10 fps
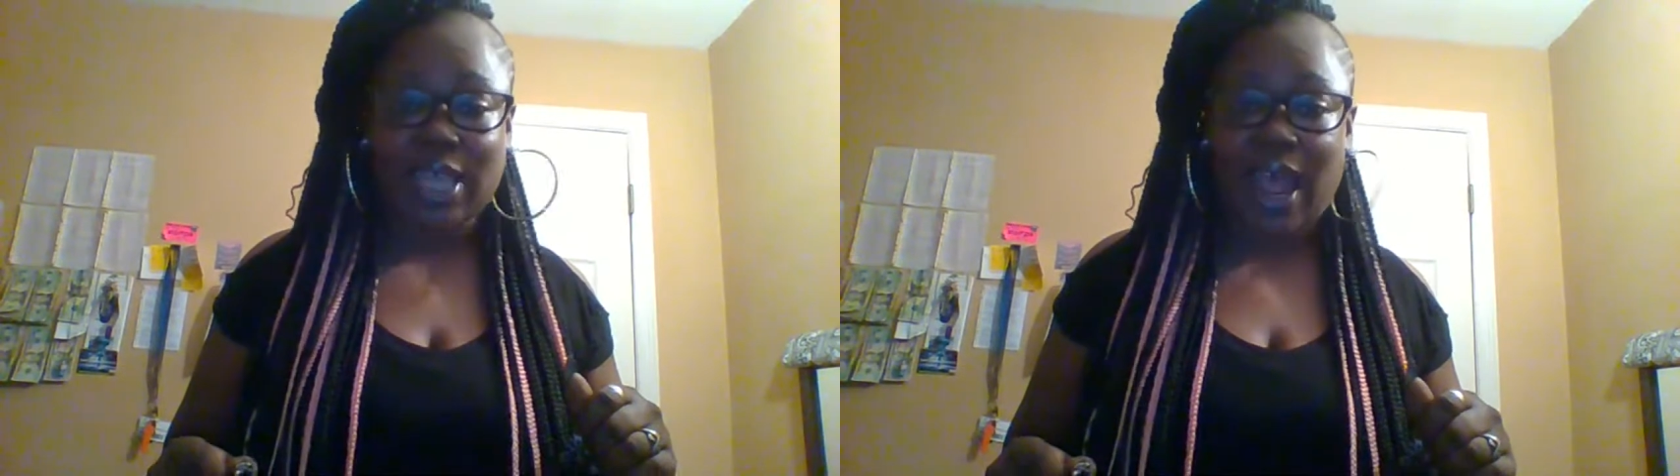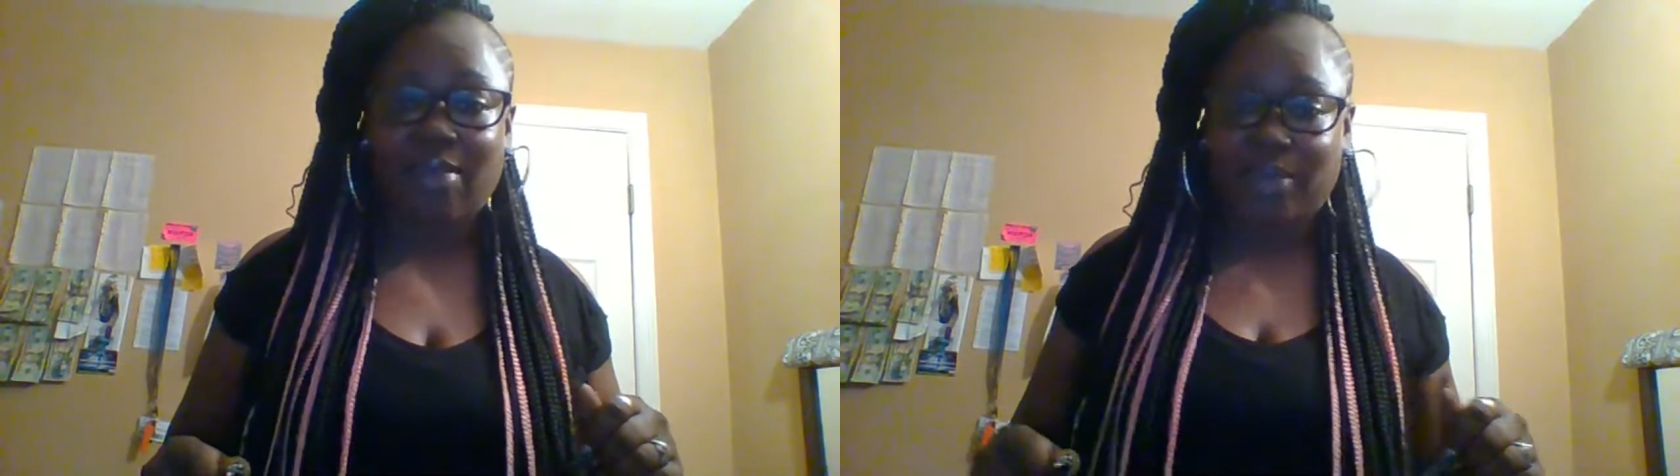
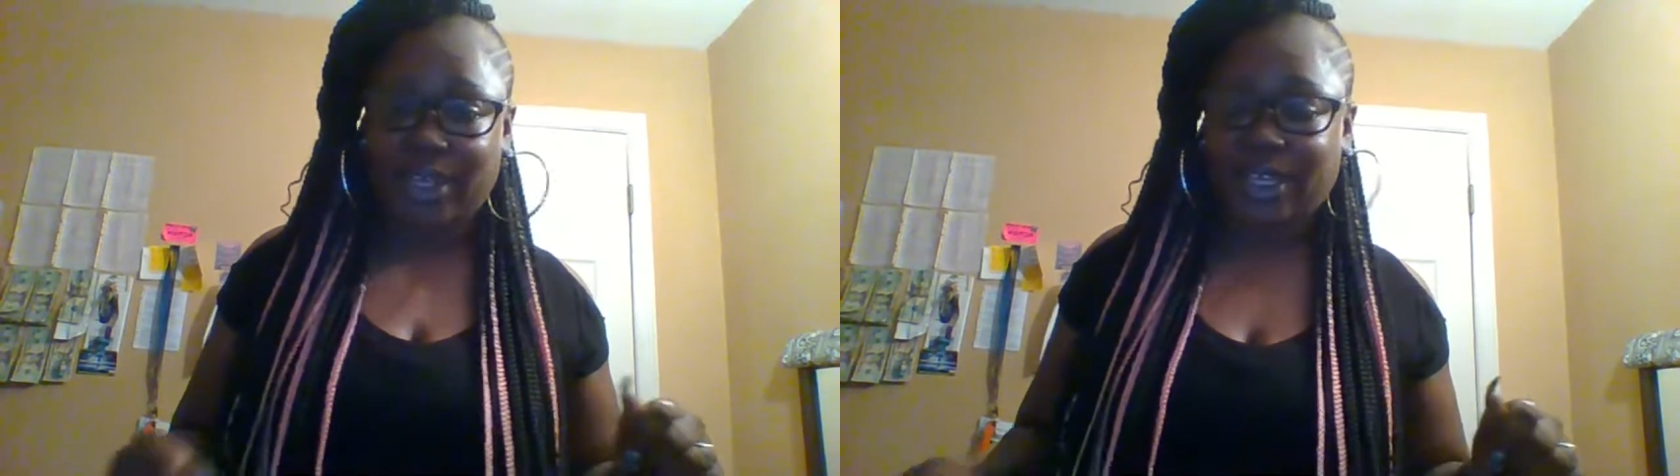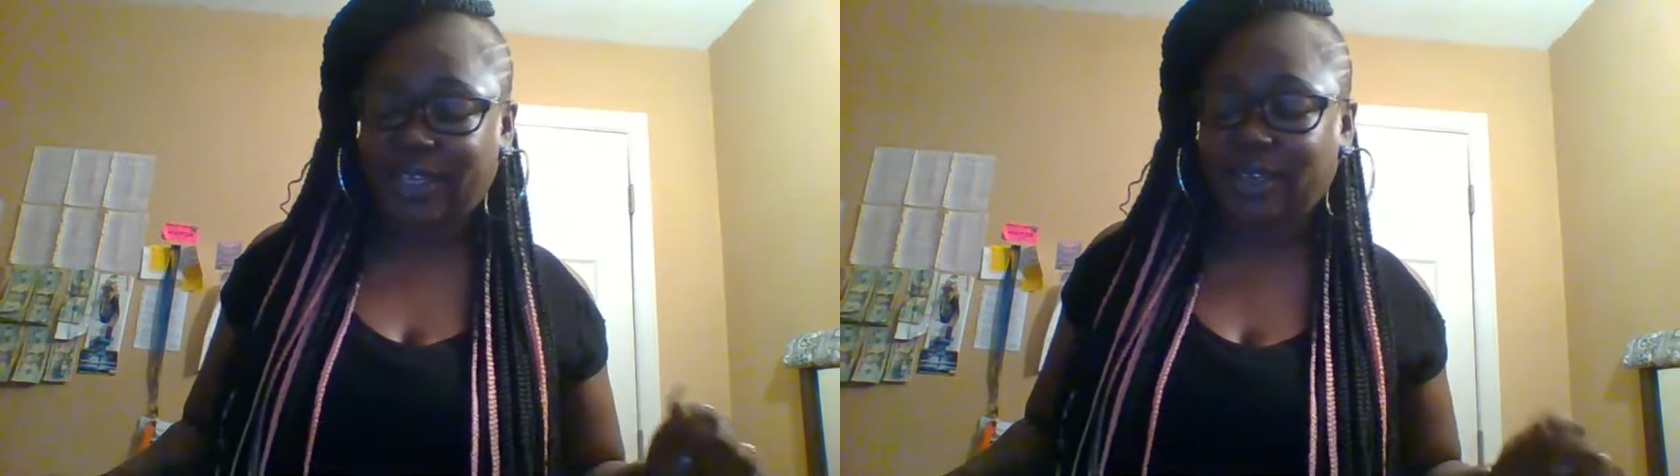I've
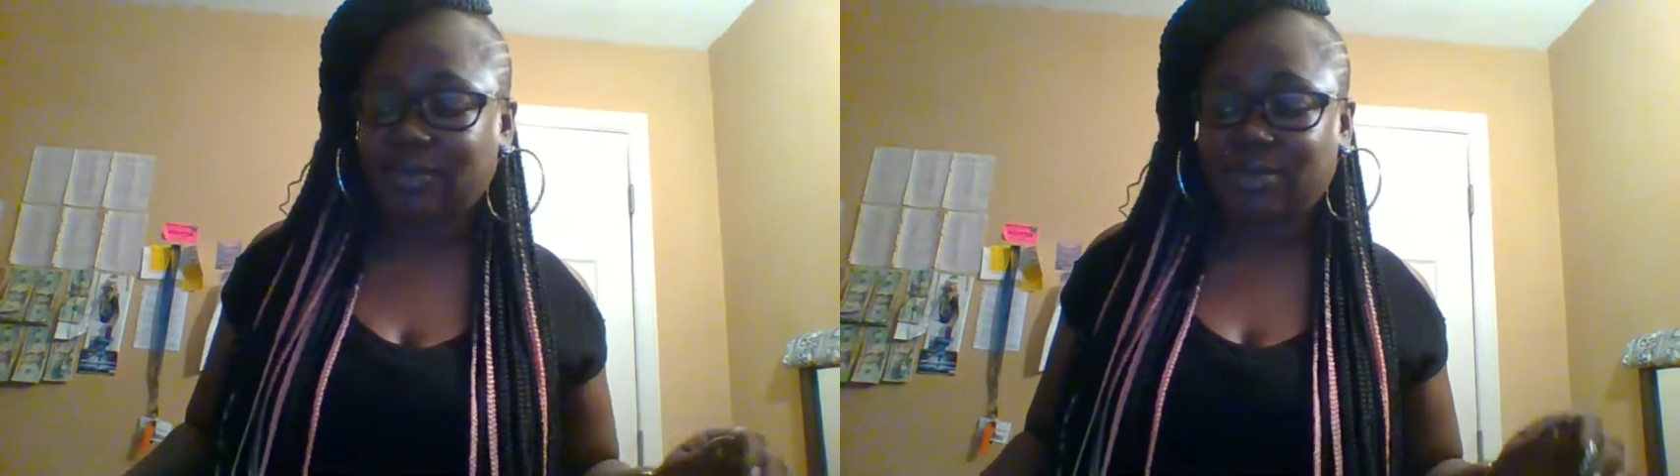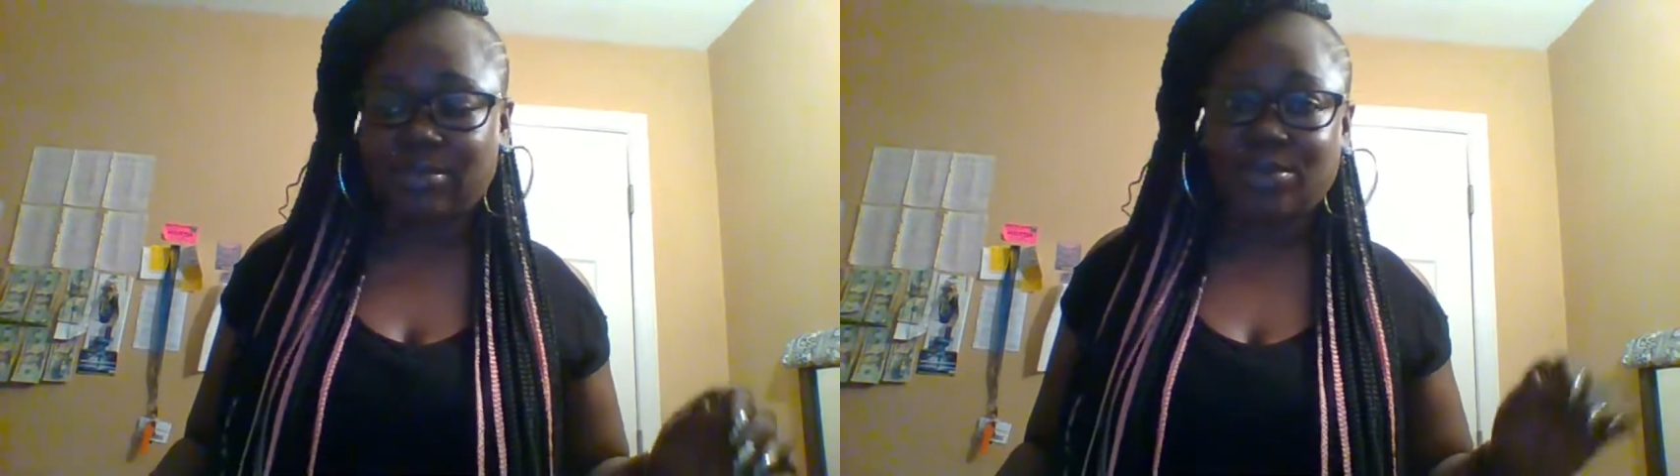did it
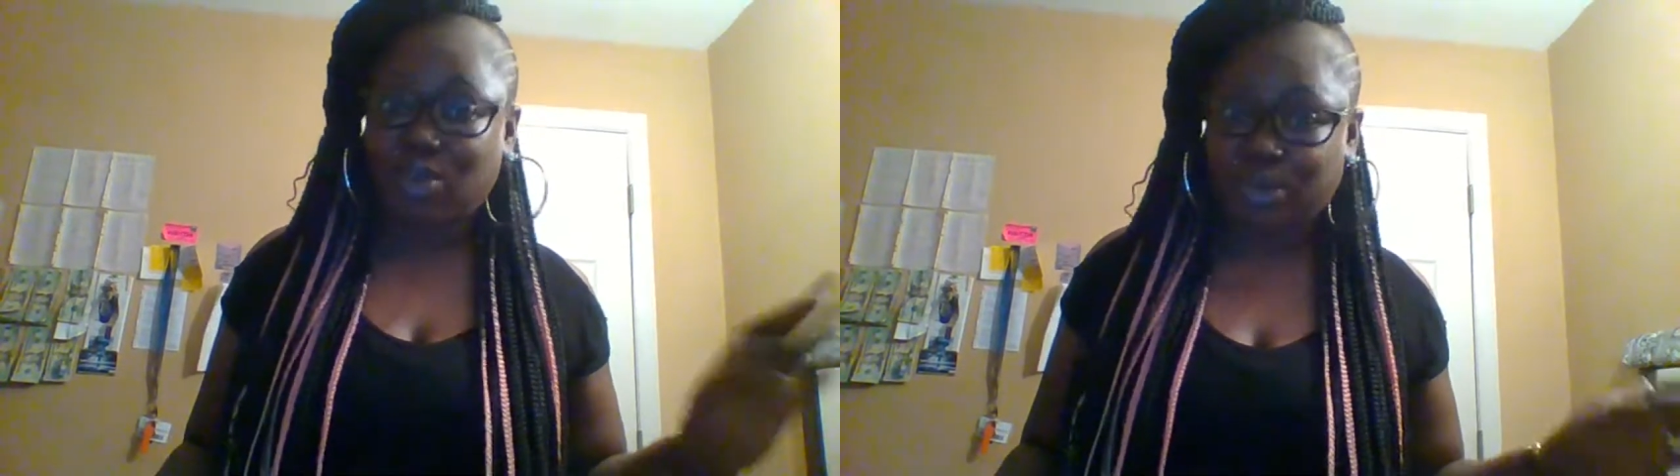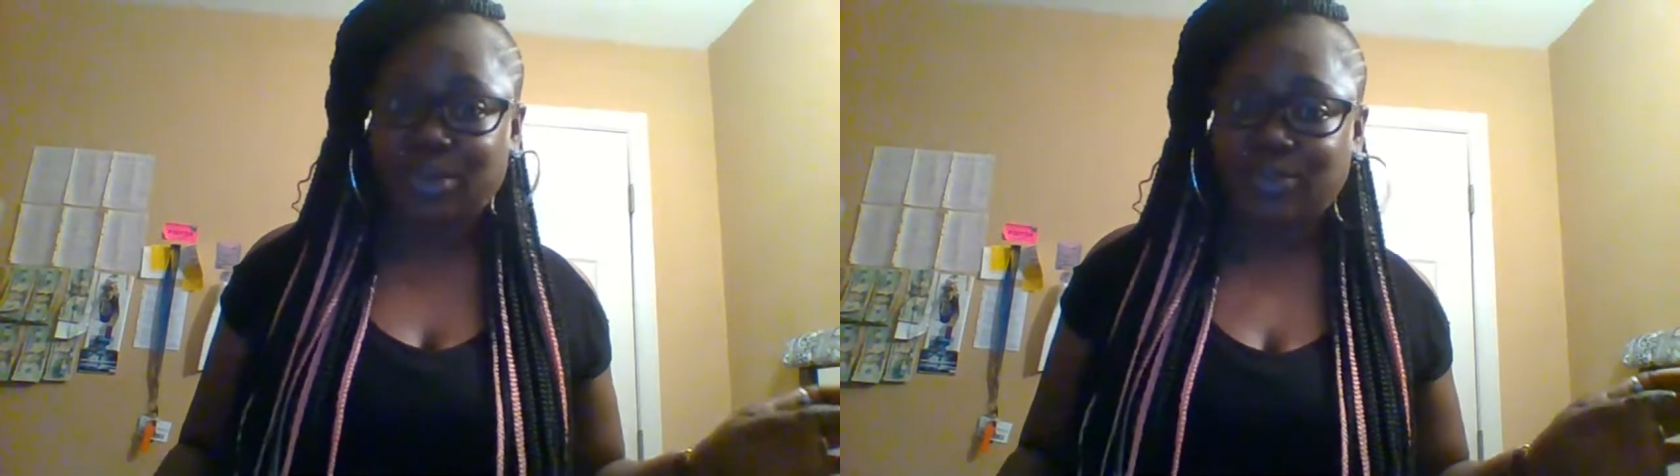
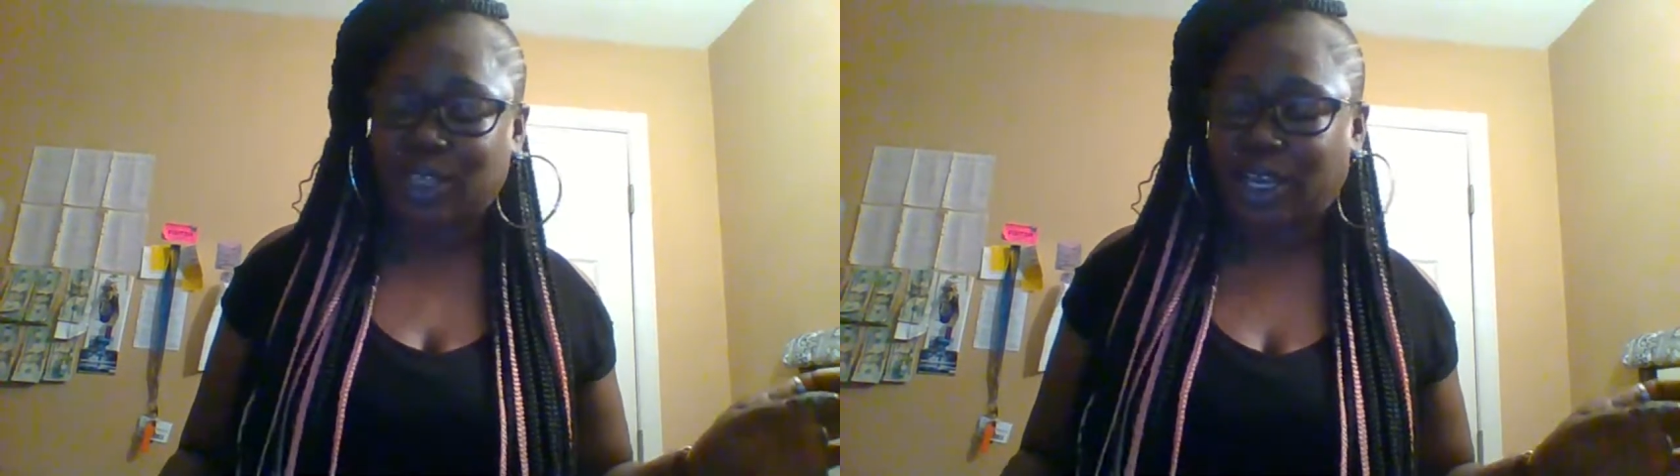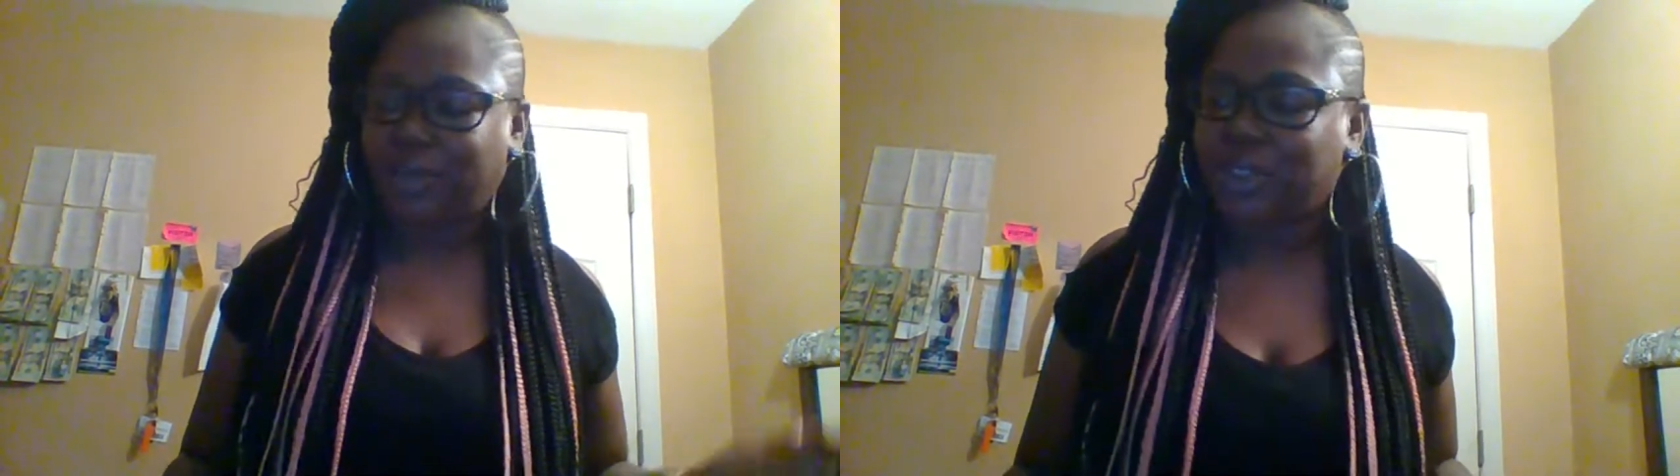numerous of
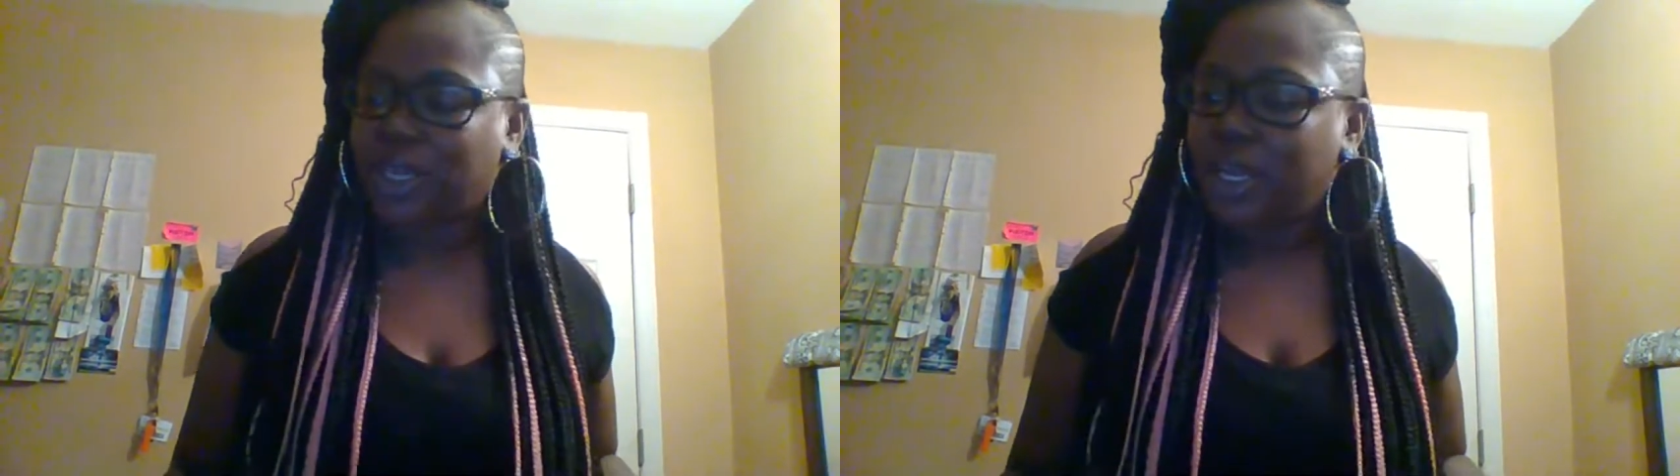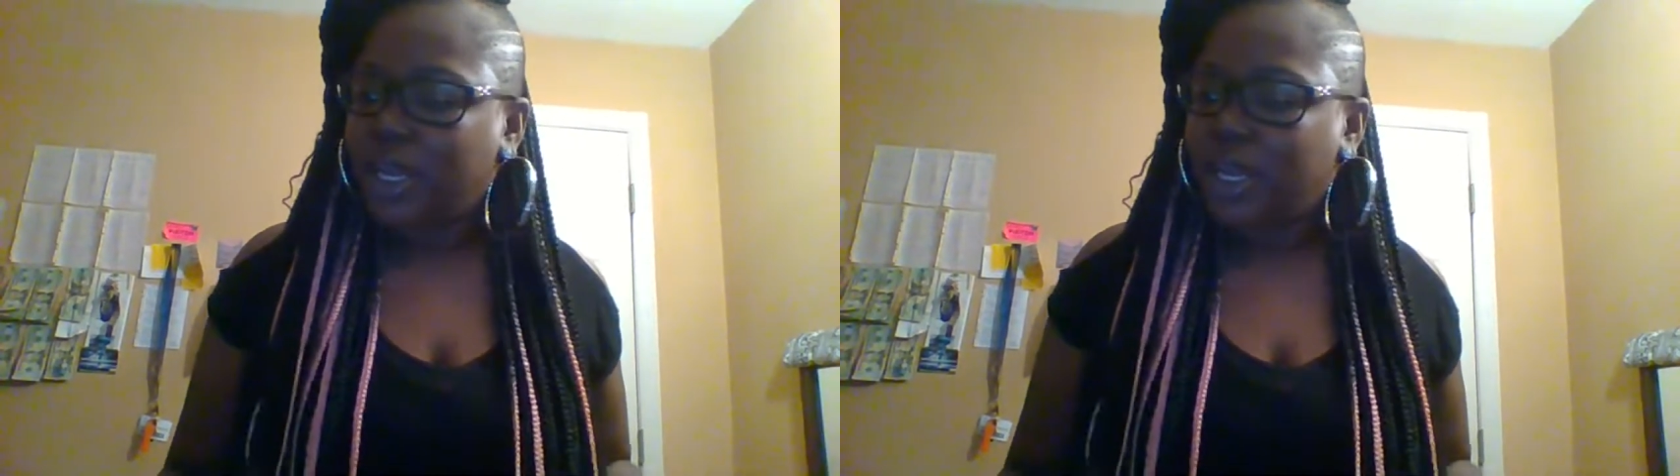times.